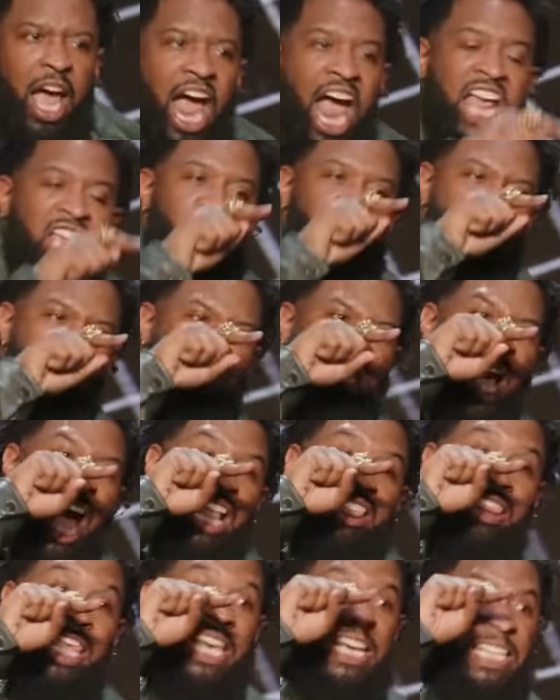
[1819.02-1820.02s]
And you
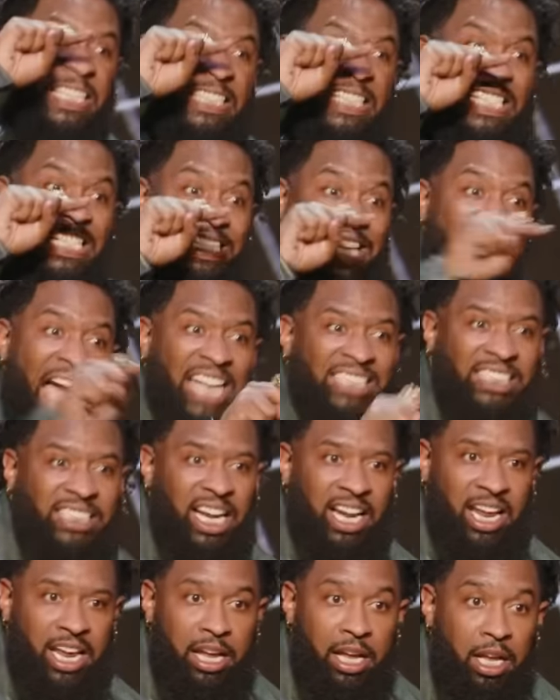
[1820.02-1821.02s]
got the
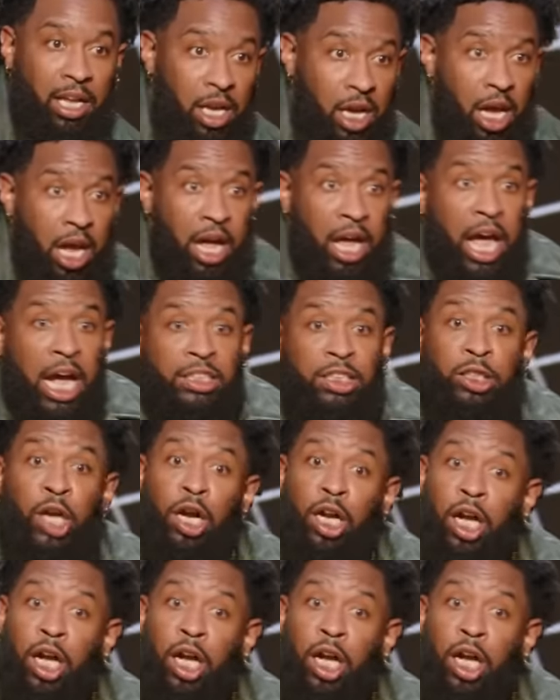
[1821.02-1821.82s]
audacity to